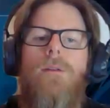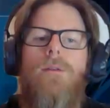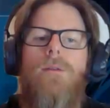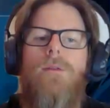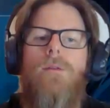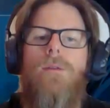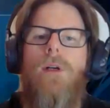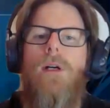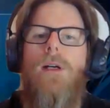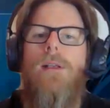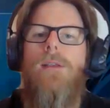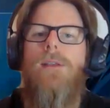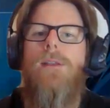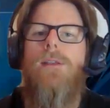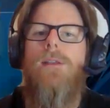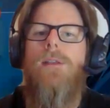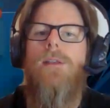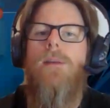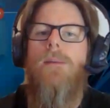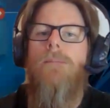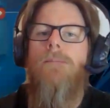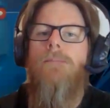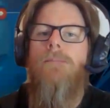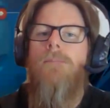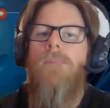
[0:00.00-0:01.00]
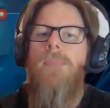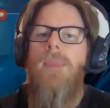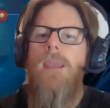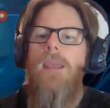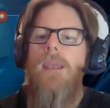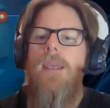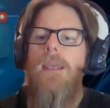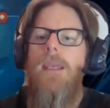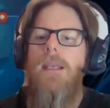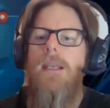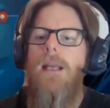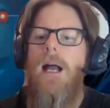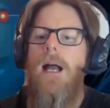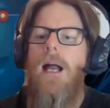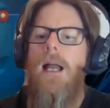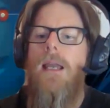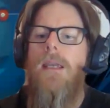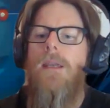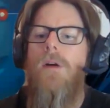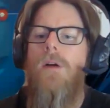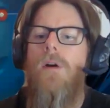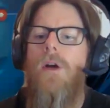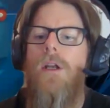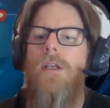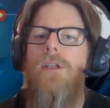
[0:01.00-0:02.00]
All right. In
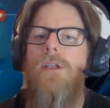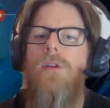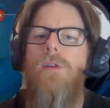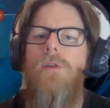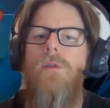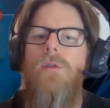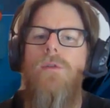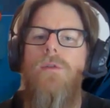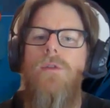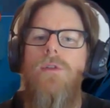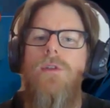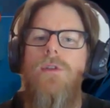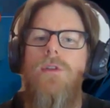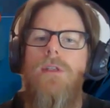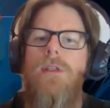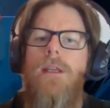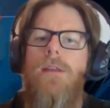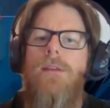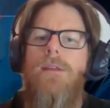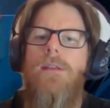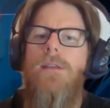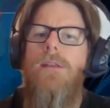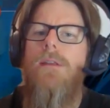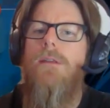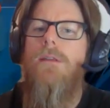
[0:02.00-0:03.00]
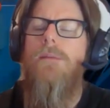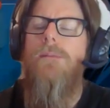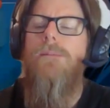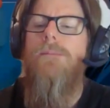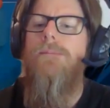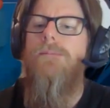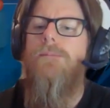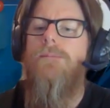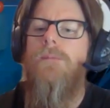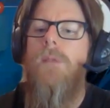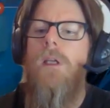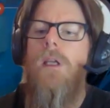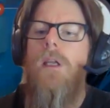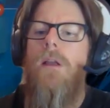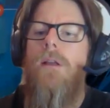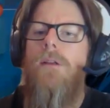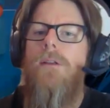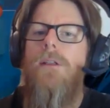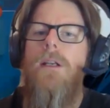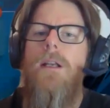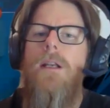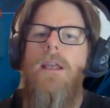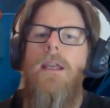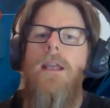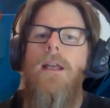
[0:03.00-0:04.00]
AI news, now this is,
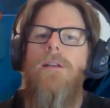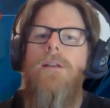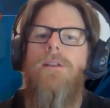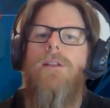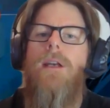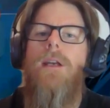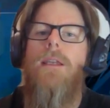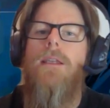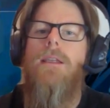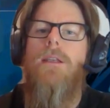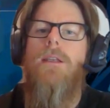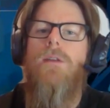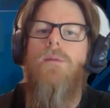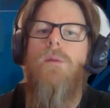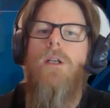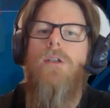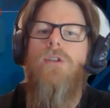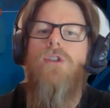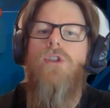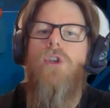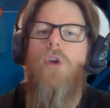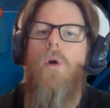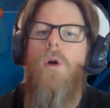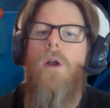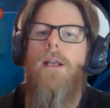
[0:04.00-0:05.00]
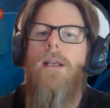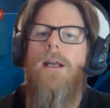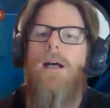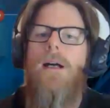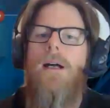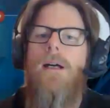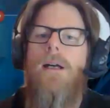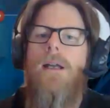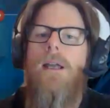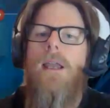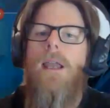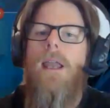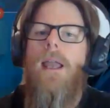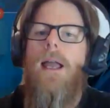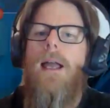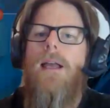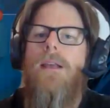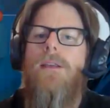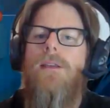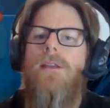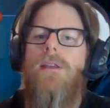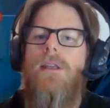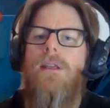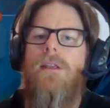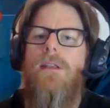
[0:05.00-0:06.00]
I don't know how to take this one. China
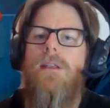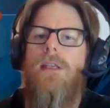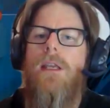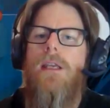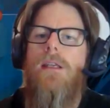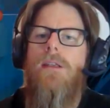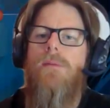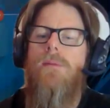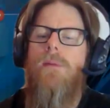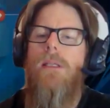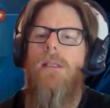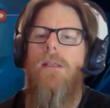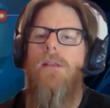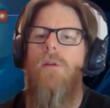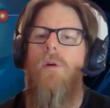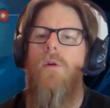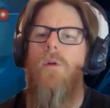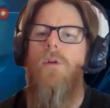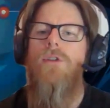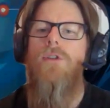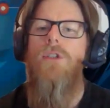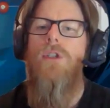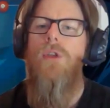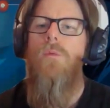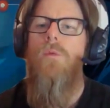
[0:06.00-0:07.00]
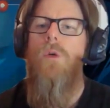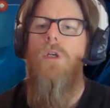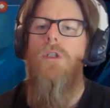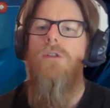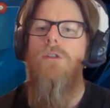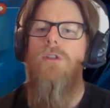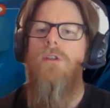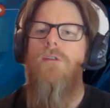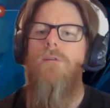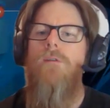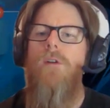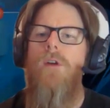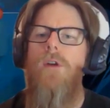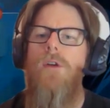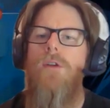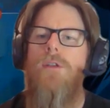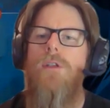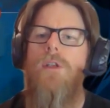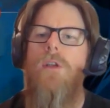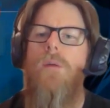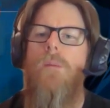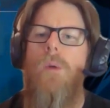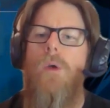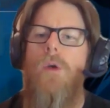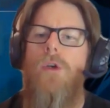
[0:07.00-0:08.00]
has successfully launched the world's first
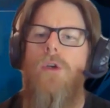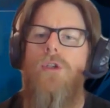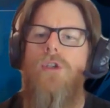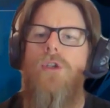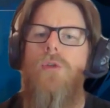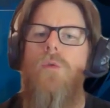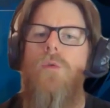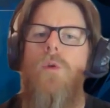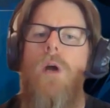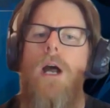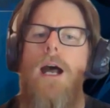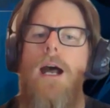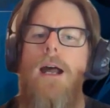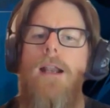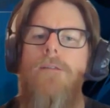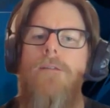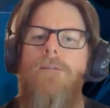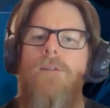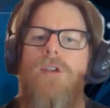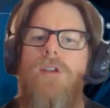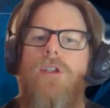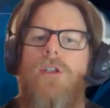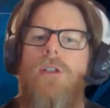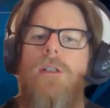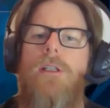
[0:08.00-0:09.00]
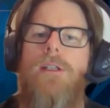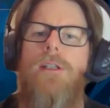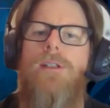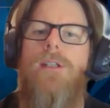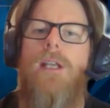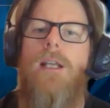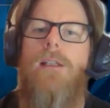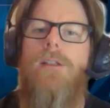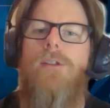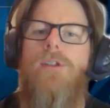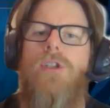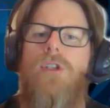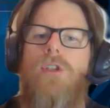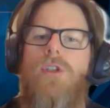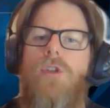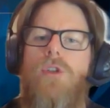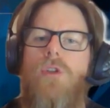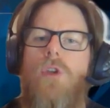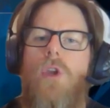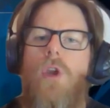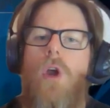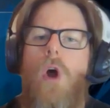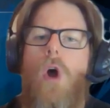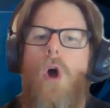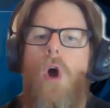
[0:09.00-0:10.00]
commercial artificial
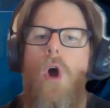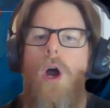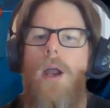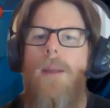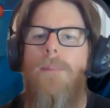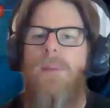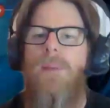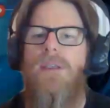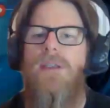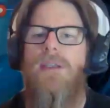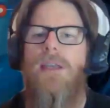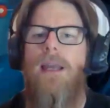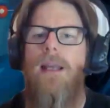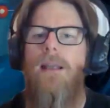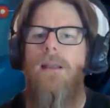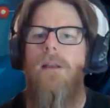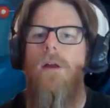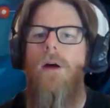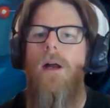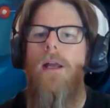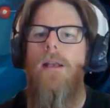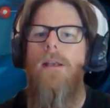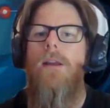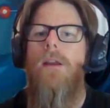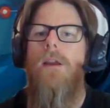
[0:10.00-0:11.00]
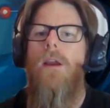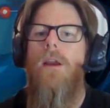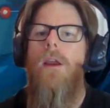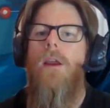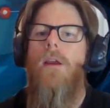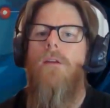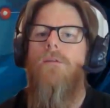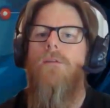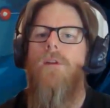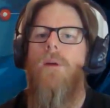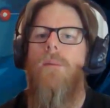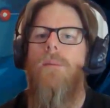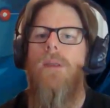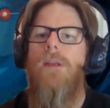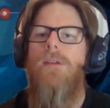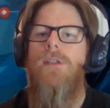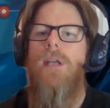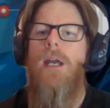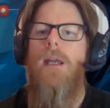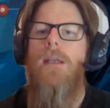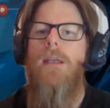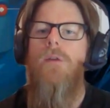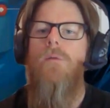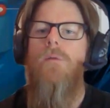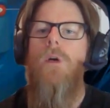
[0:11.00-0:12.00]
intelligence hypersatellite from the
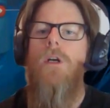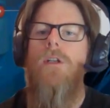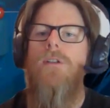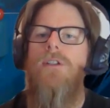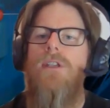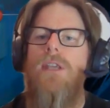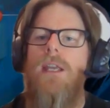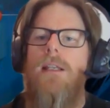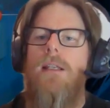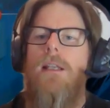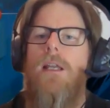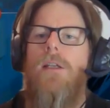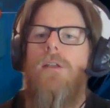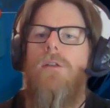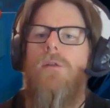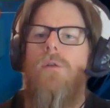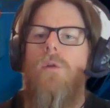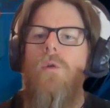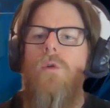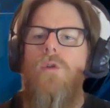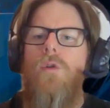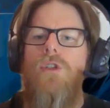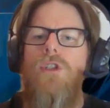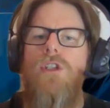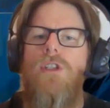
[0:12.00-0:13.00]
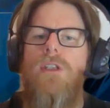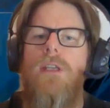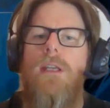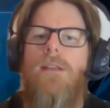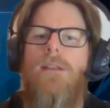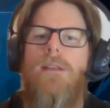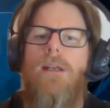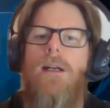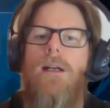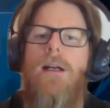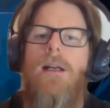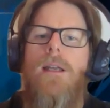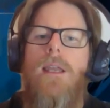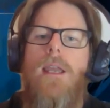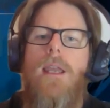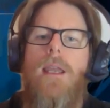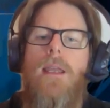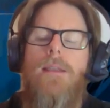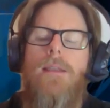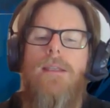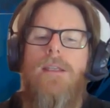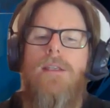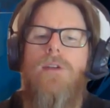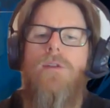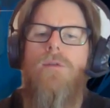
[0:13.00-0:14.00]
Taiyuan Satellite Launch Center.
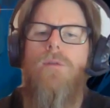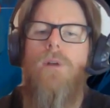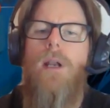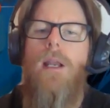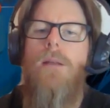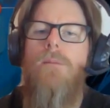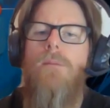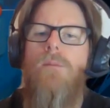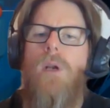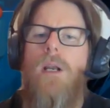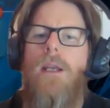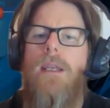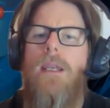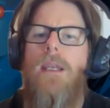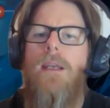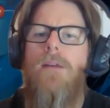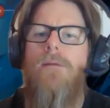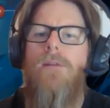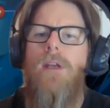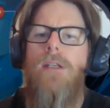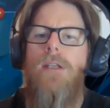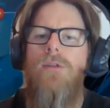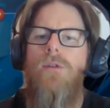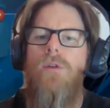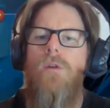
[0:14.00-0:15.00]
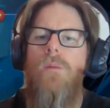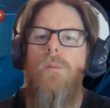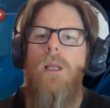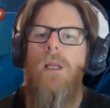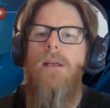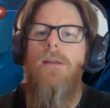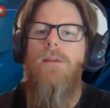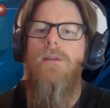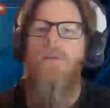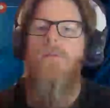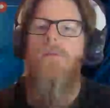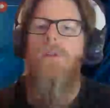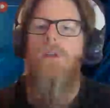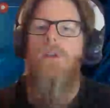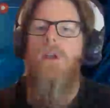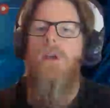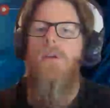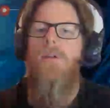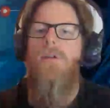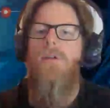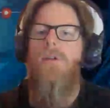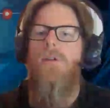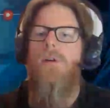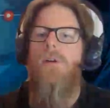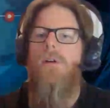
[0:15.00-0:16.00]
This groundbreaking event took place off the
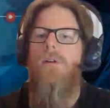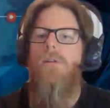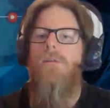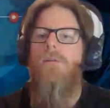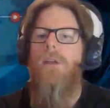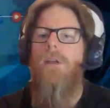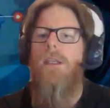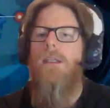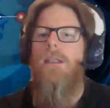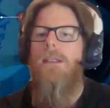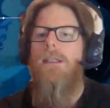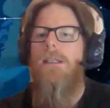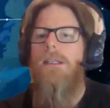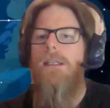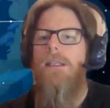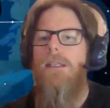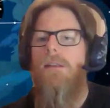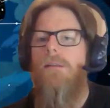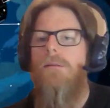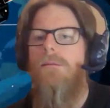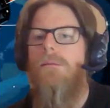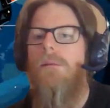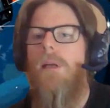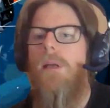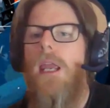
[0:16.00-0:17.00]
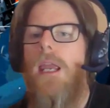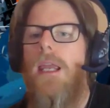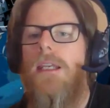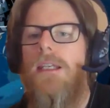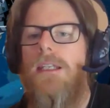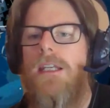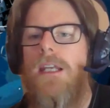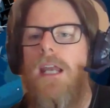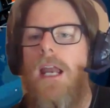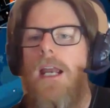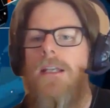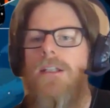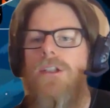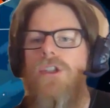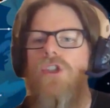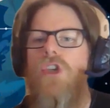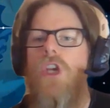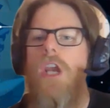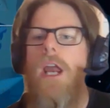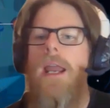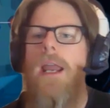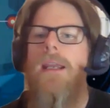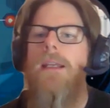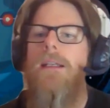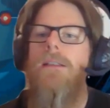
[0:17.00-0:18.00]
coast of
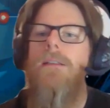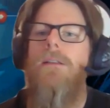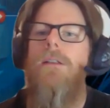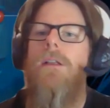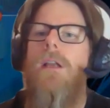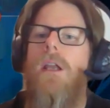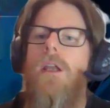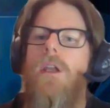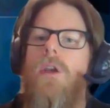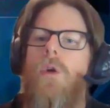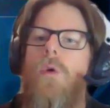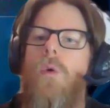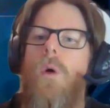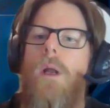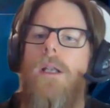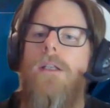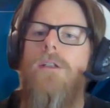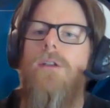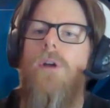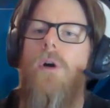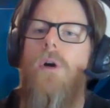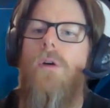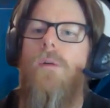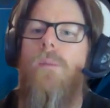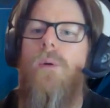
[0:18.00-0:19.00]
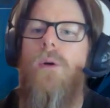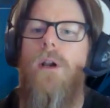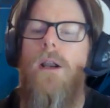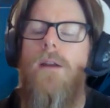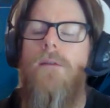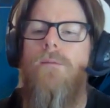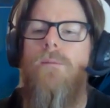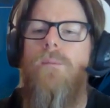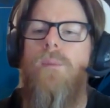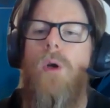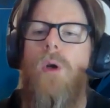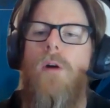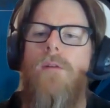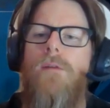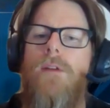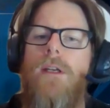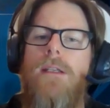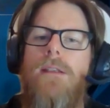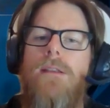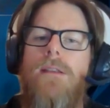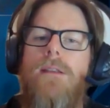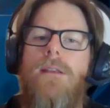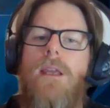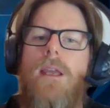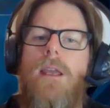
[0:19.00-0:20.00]
Yangjiang, Guangdong
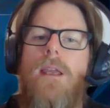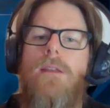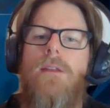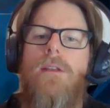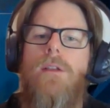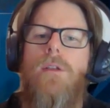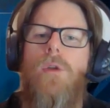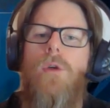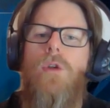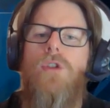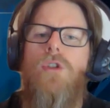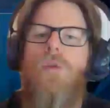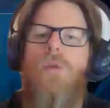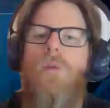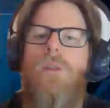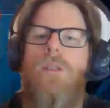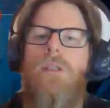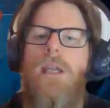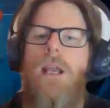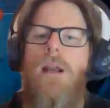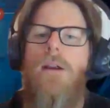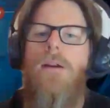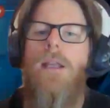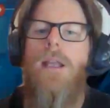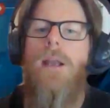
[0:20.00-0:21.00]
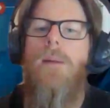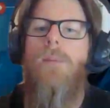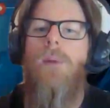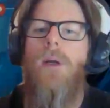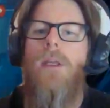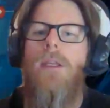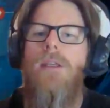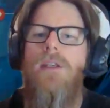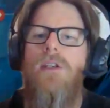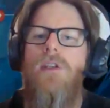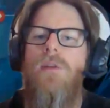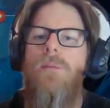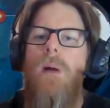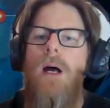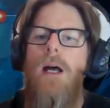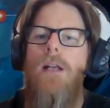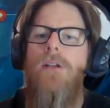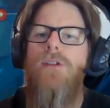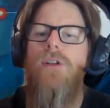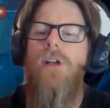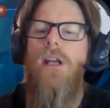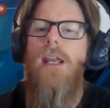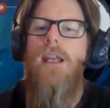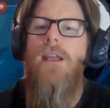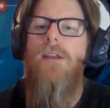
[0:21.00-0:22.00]
province. The launch was carried out by the Smart
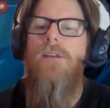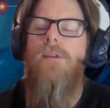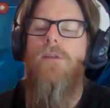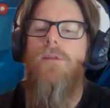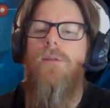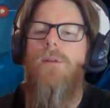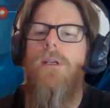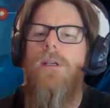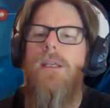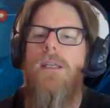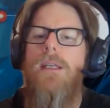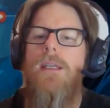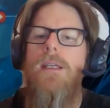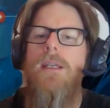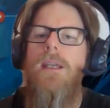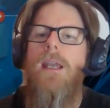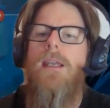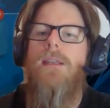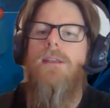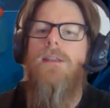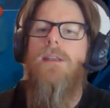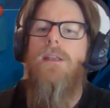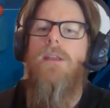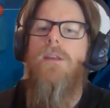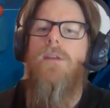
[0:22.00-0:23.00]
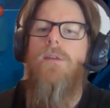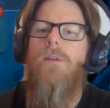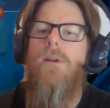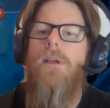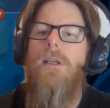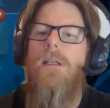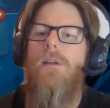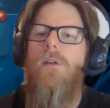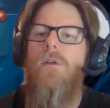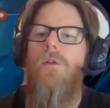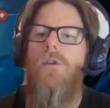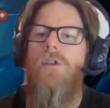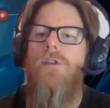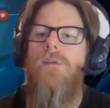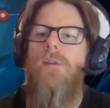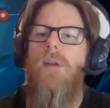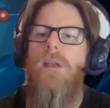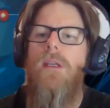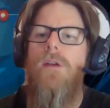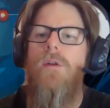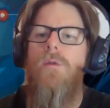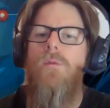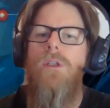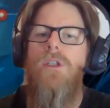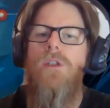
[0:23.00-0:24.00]
Dragon 3 SD3 launch
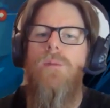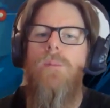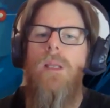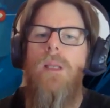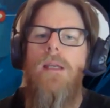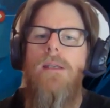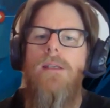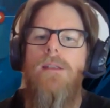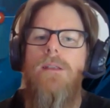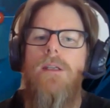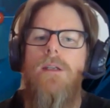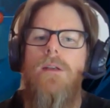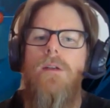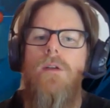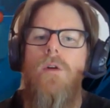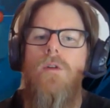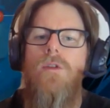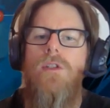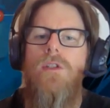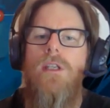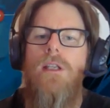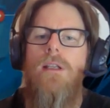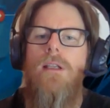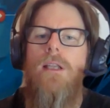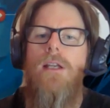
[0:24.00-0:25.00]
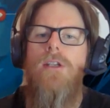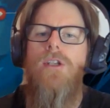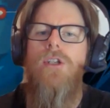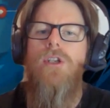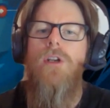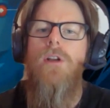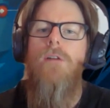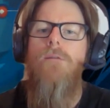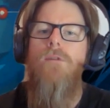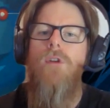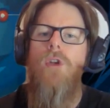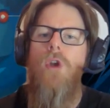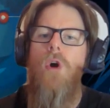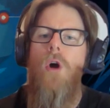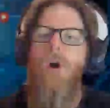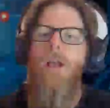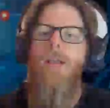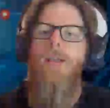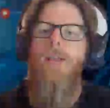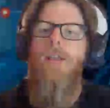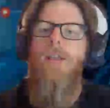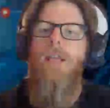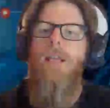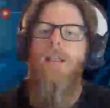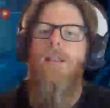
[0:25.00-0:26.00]
vehicle, which placed a constellation of
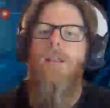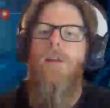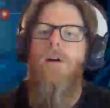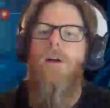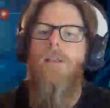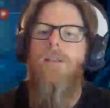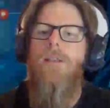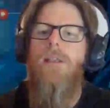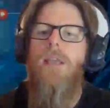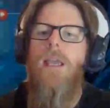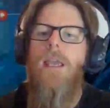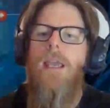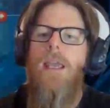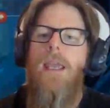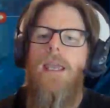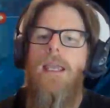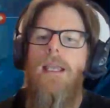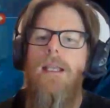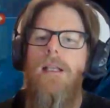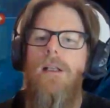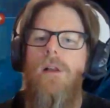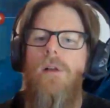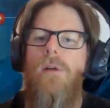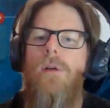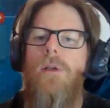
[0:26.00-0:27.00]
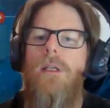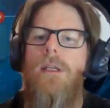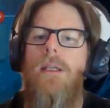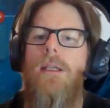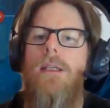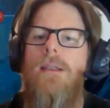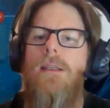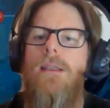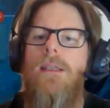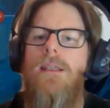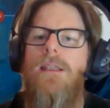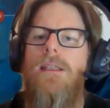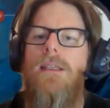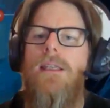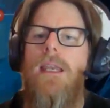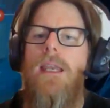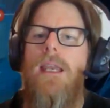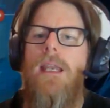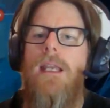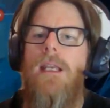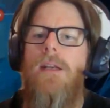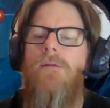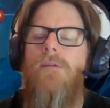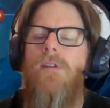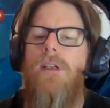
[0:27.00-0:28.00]
9 satellites, including this
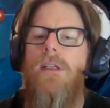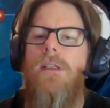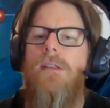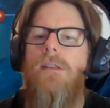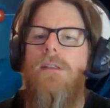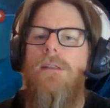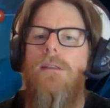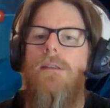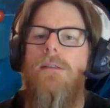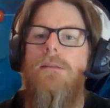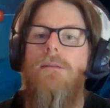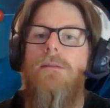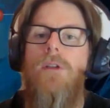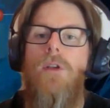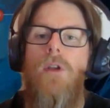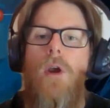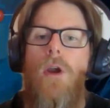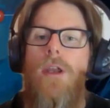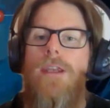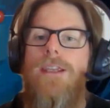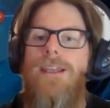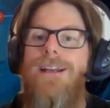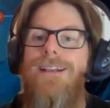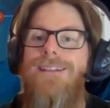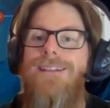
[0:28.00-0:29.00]
innovative AI